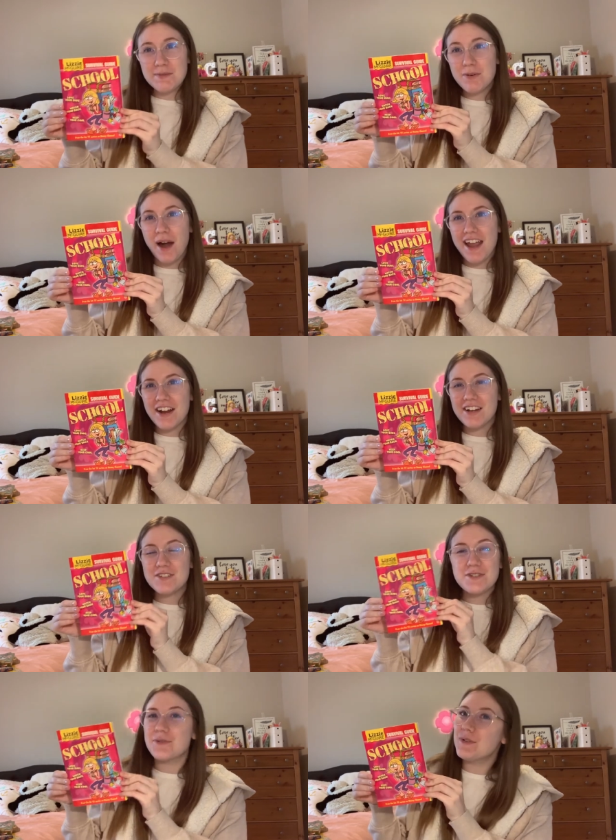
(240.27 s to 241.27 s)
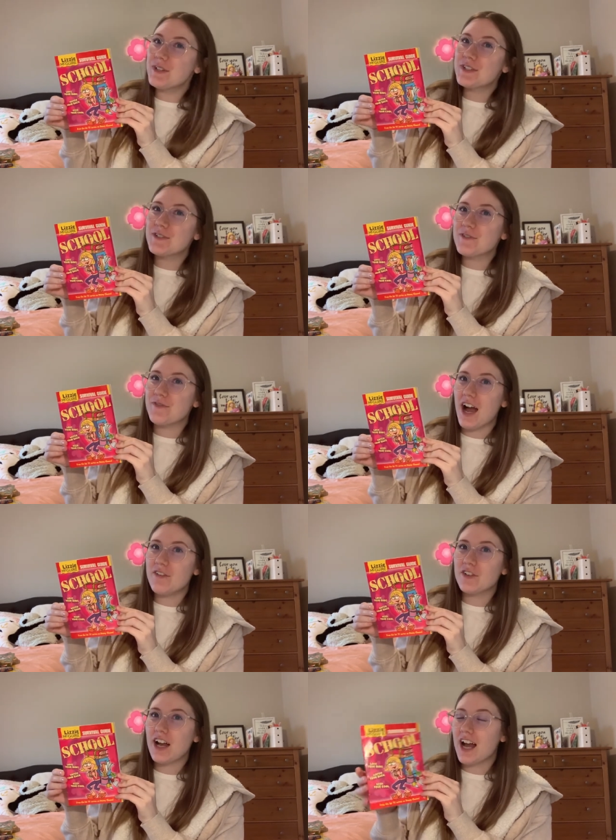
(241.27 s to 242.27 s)
McGuire School
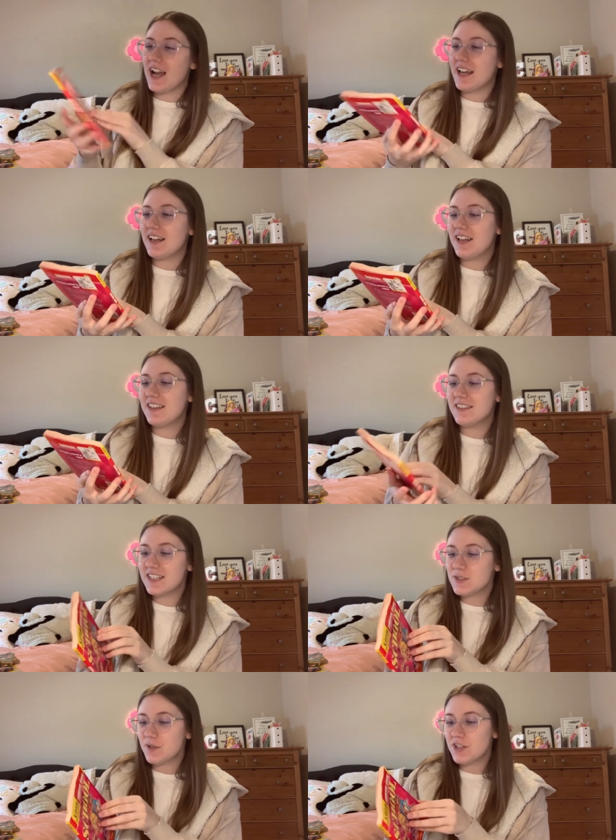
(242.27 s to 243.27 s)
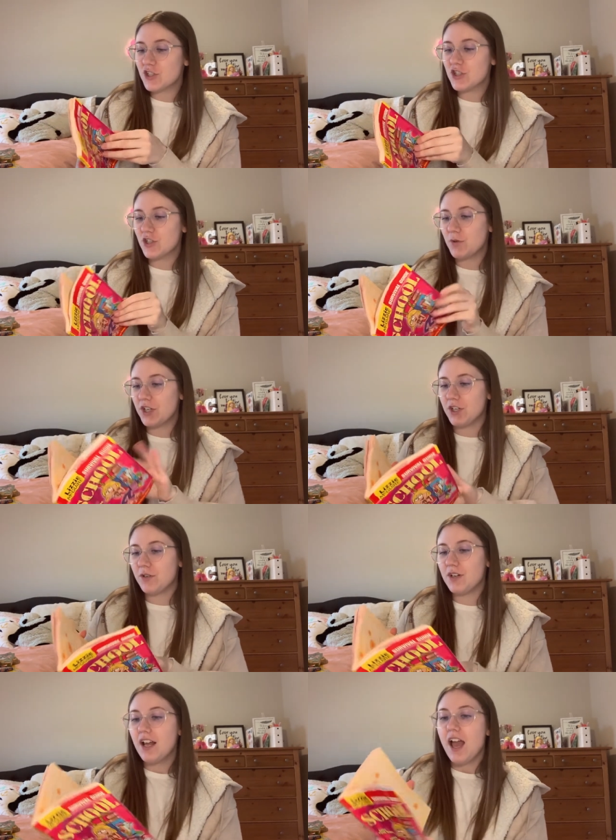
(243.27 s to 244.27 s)
Survival Guide. These ones are so
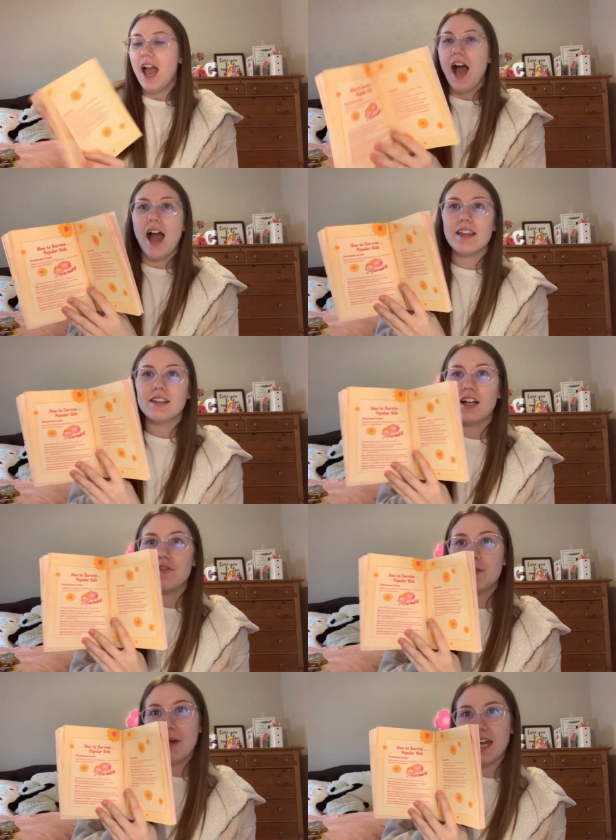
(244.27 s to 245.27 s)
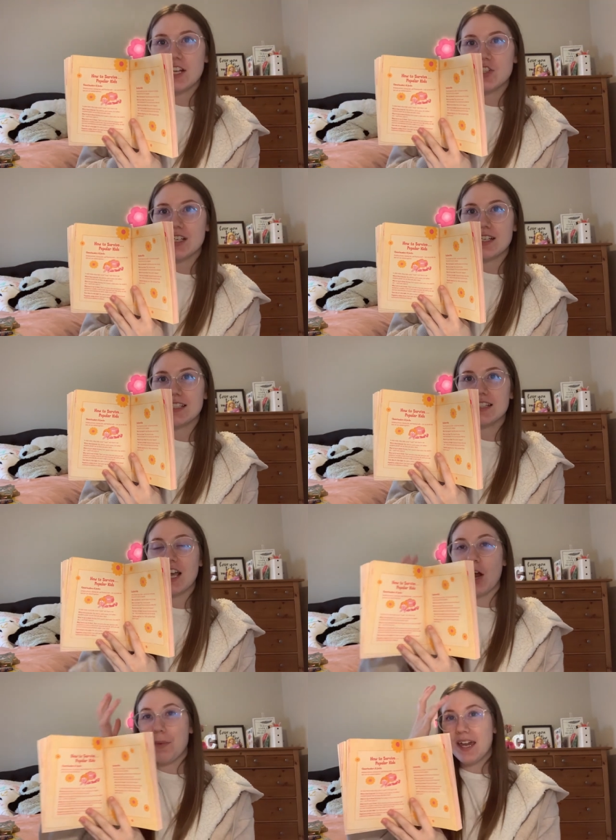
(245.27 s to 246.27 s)
cute. I love the pages. They
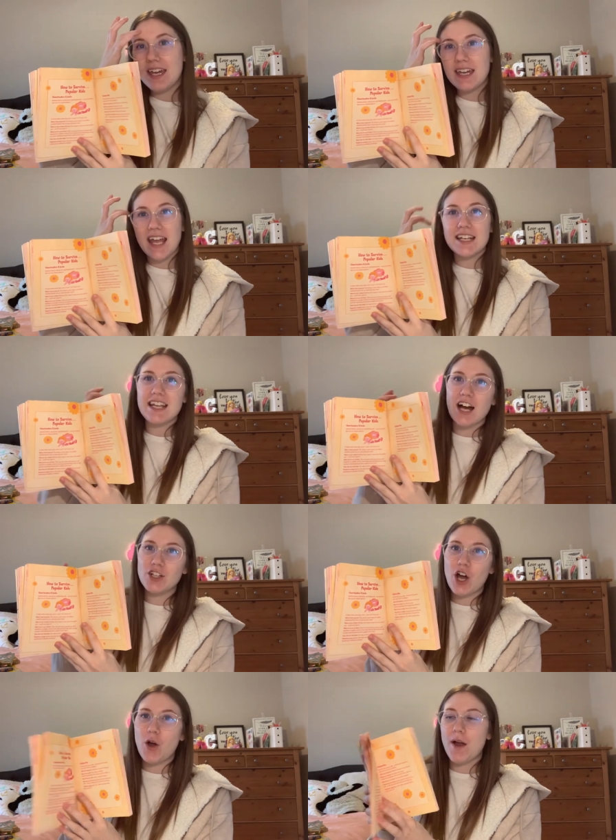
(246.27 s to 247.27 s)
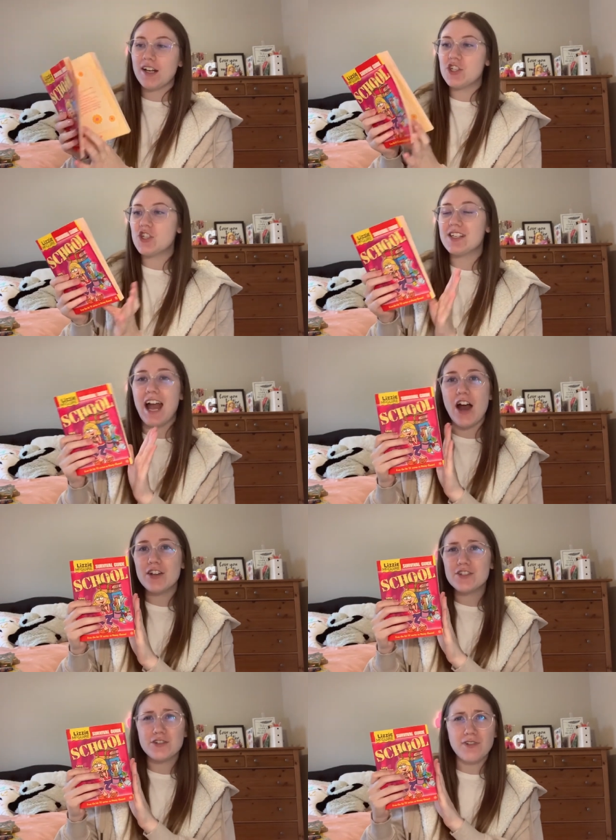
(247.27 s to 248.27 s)
are pink and yellow, and it's just how to
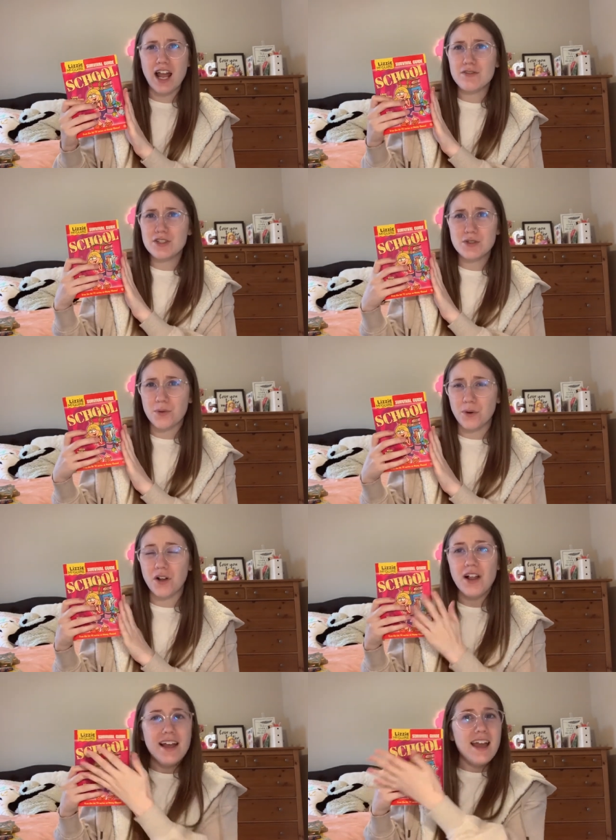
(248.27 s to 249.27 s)
survive school